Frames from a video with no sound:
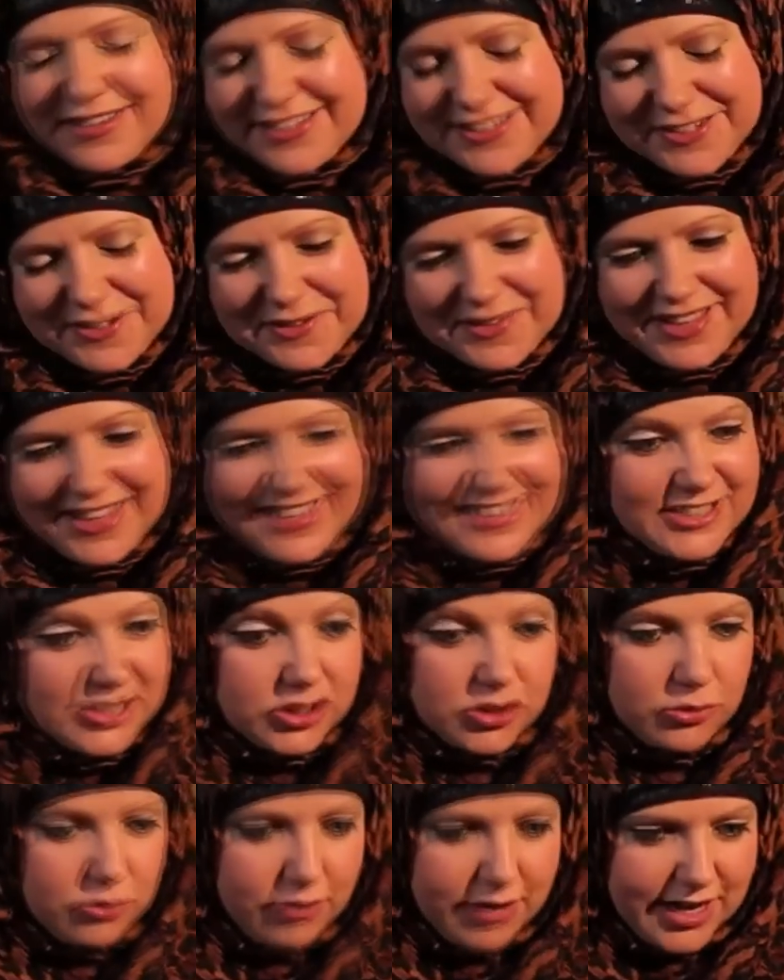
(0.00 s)
they do
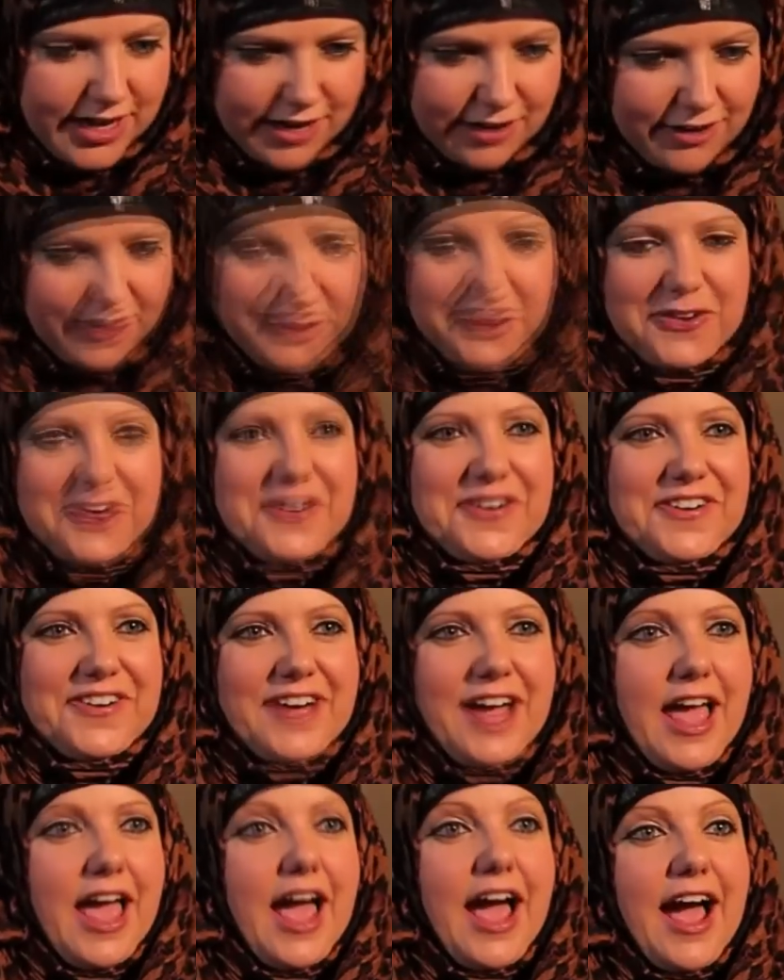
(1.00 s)
this Sharia
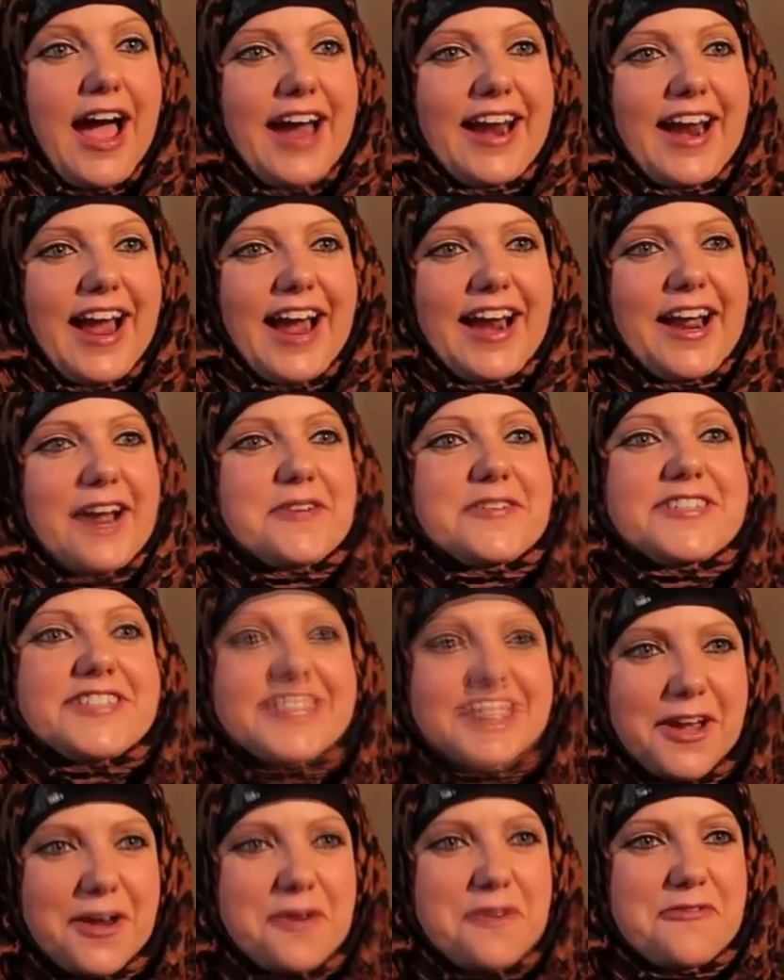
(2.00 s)
law, and, and I
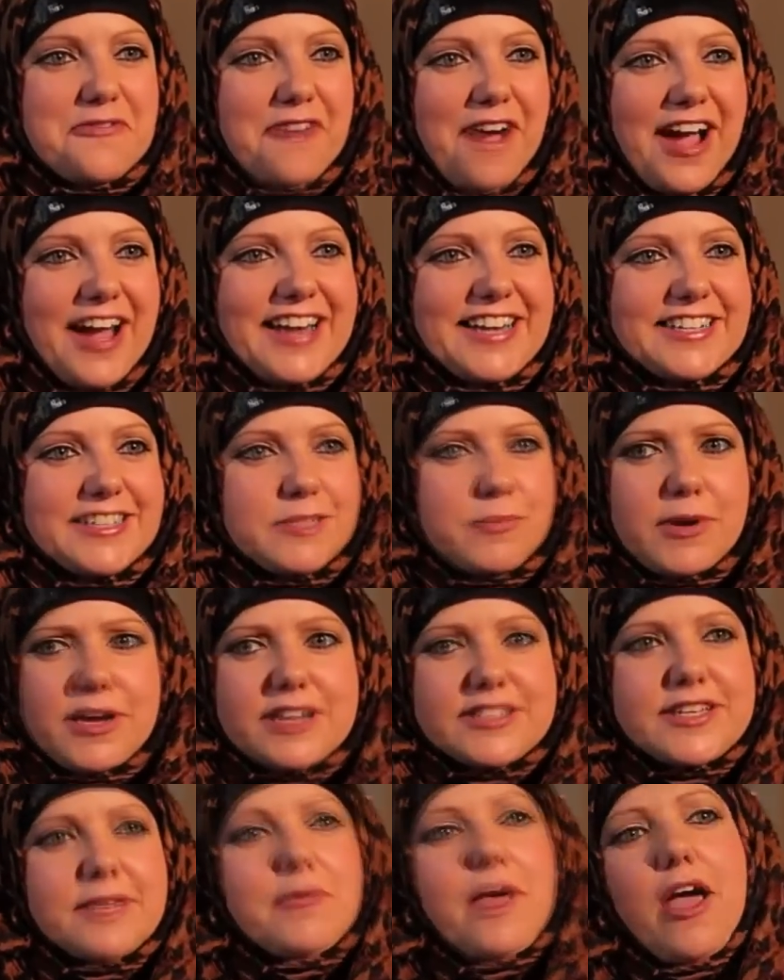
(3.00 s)
was so frightened because I'm